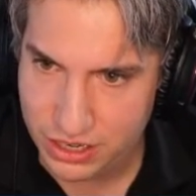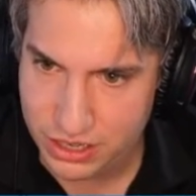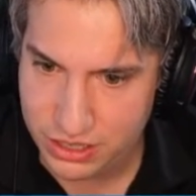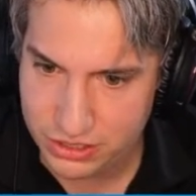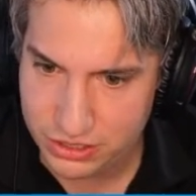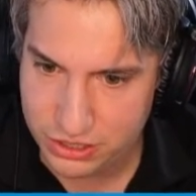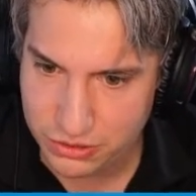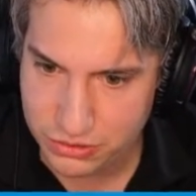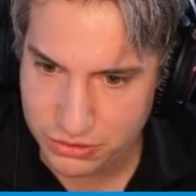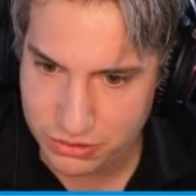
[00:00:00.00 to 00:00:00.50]

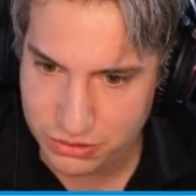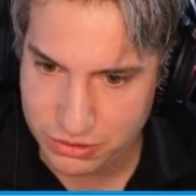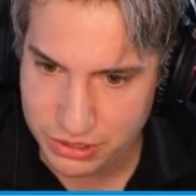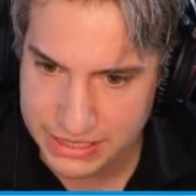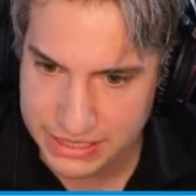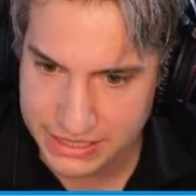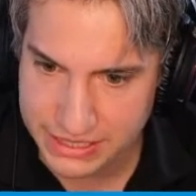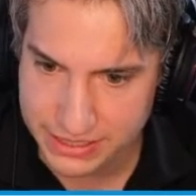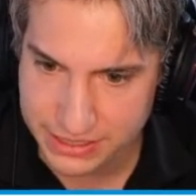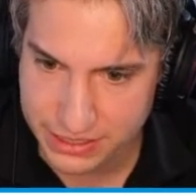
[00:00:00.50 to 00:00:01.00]
So to do
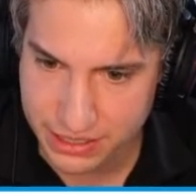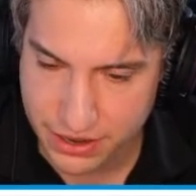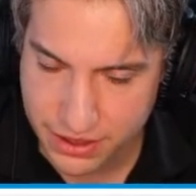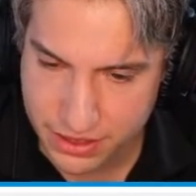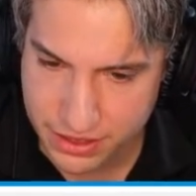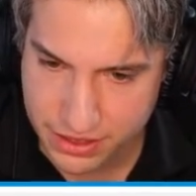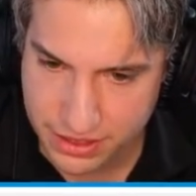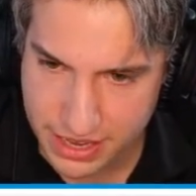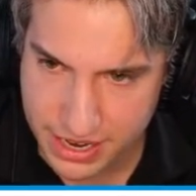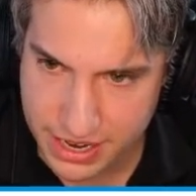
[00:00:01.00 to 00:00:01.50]
this
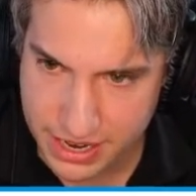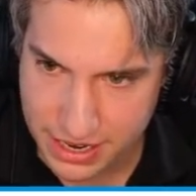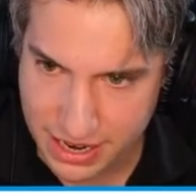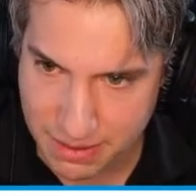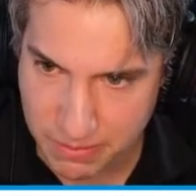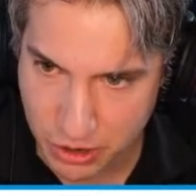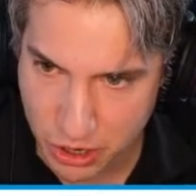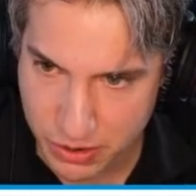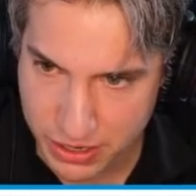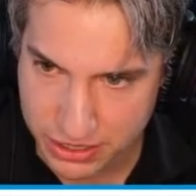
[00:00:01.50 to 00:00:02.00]
thing,
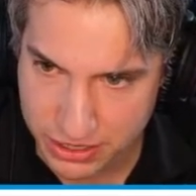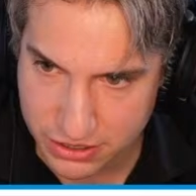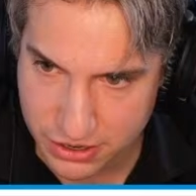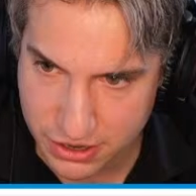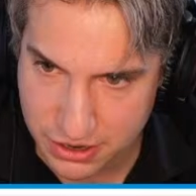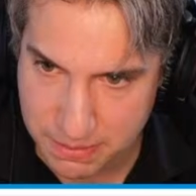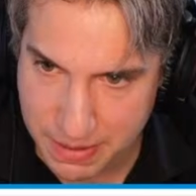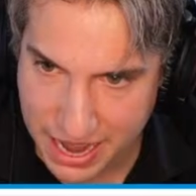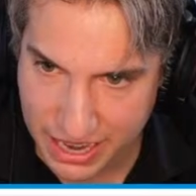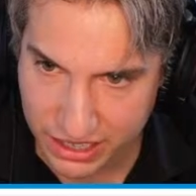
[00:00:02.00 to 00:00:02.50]
I'm going to
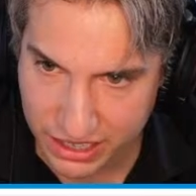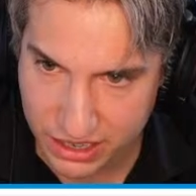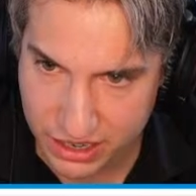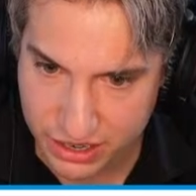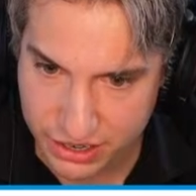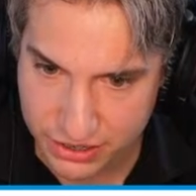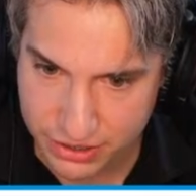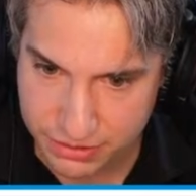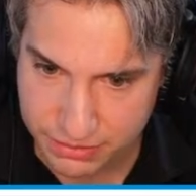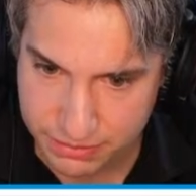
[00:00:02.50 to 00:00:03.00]
go back
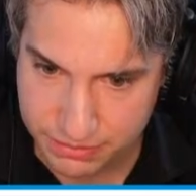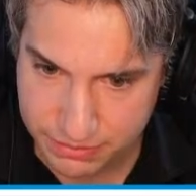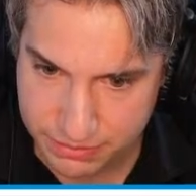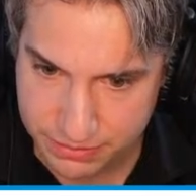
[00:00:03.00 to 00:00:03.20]
here.